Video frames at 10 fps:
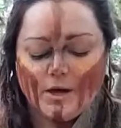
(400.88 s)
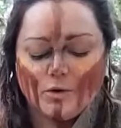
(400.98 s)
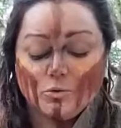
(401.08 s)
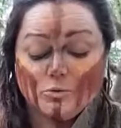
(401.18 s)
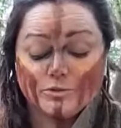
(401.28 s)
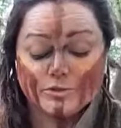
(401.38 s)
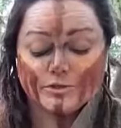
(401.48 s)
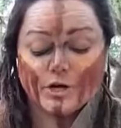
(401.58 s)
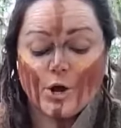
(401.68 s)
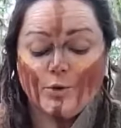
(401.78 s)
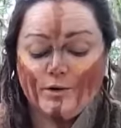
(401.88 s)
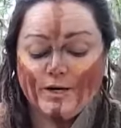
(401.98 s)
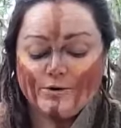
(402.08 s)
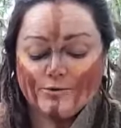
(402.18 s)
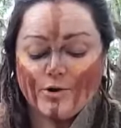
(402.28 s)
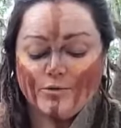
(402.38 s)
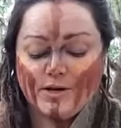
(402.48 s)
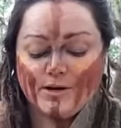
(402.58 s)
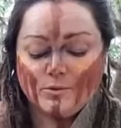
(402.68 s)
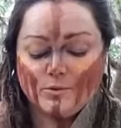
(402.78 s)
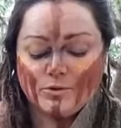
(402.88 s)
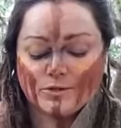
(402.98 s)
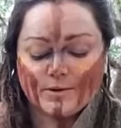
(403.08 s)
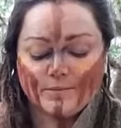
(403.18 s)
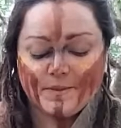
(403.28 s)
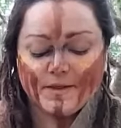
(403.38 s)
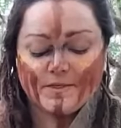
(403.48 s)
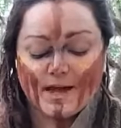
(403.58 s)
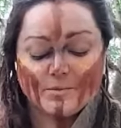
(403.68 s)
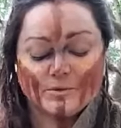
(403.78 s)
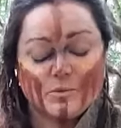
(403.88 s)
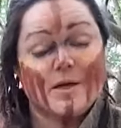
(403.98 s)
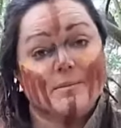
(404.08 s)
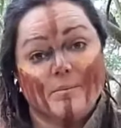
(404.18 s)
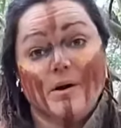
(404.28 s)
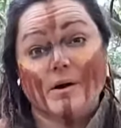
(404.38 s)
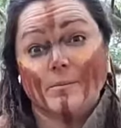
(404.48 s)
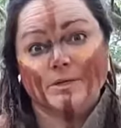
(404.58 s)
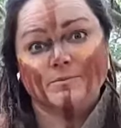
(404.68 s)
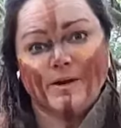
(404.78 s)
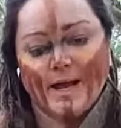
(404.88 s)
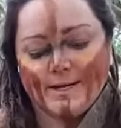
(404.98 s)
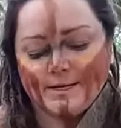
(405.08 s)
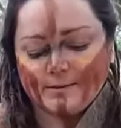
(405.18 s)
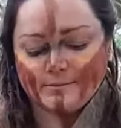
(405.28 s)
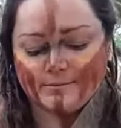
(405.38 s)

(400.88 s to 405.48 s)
Alders only grow near water. That was where the buck must be heading.